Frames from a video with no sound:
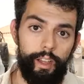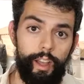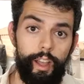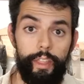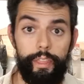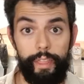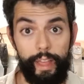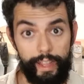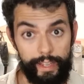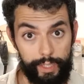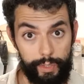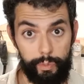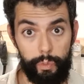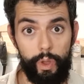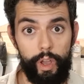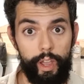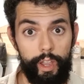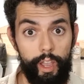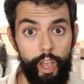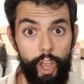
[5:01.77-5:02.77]
And that's
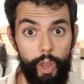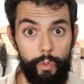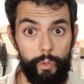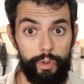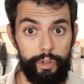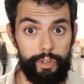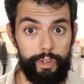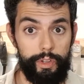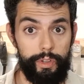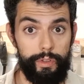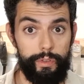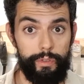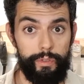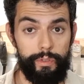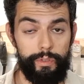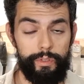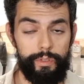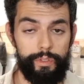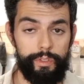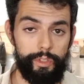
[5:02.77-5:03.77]
why I want you
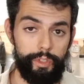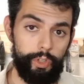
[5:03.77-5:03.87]
to